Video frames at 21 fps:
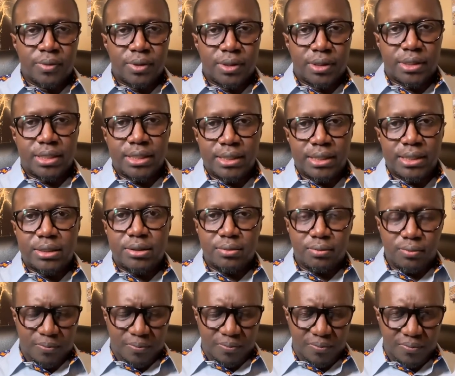
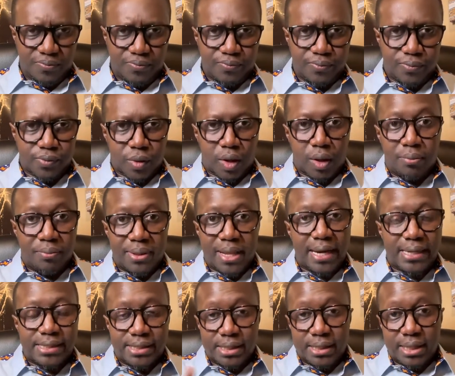skin
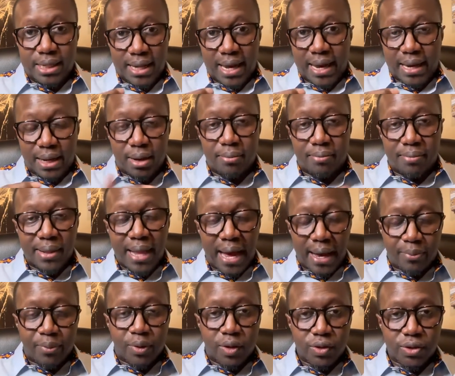complexity, like a
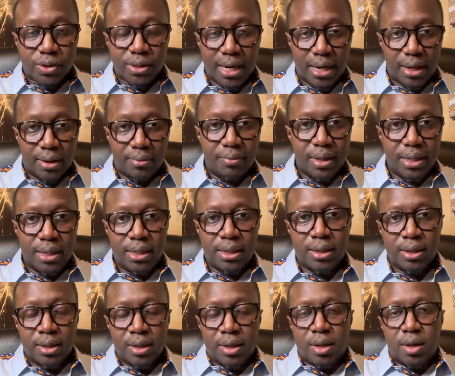black person like
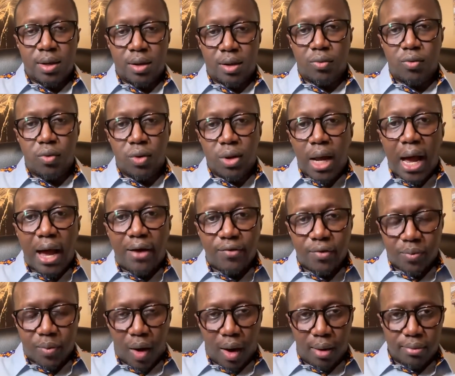me, would have
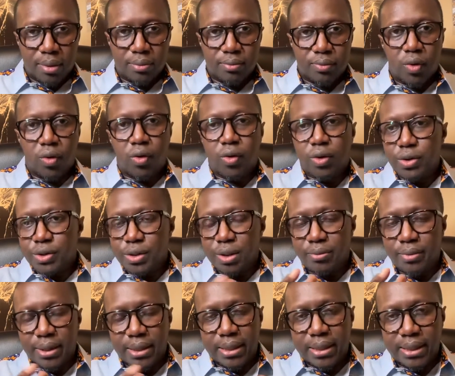a problem, or
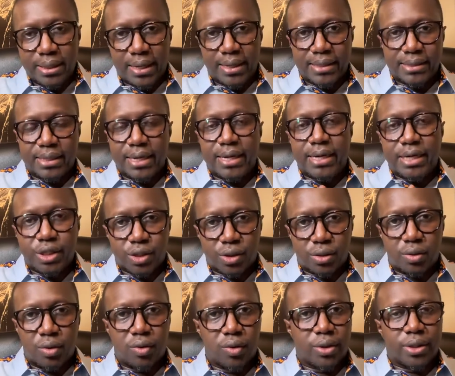somebody that's
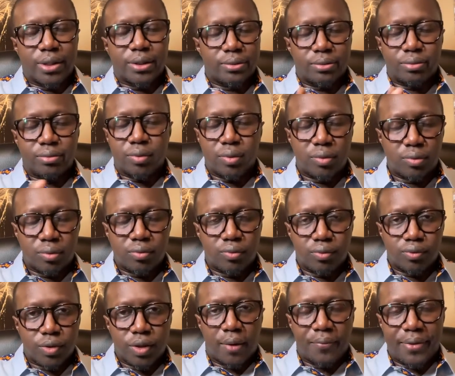Asian, or
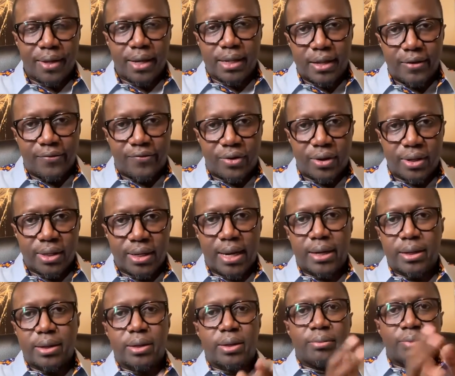something different
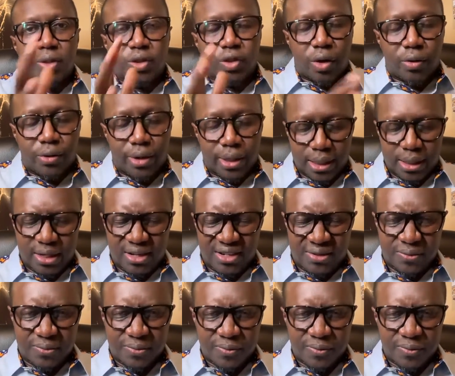than the majority.